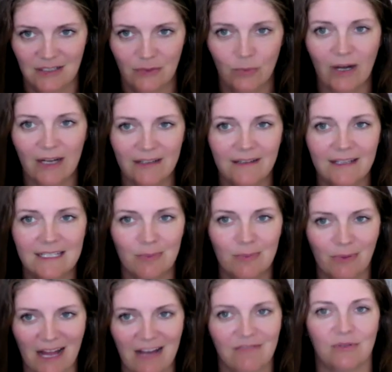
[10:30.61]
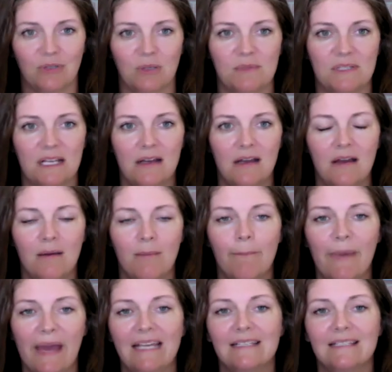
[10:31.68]
Why do these platforms
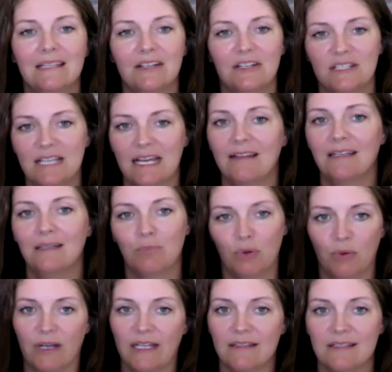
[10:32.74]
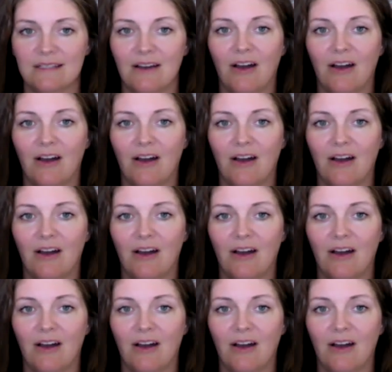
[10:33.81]
base their selling points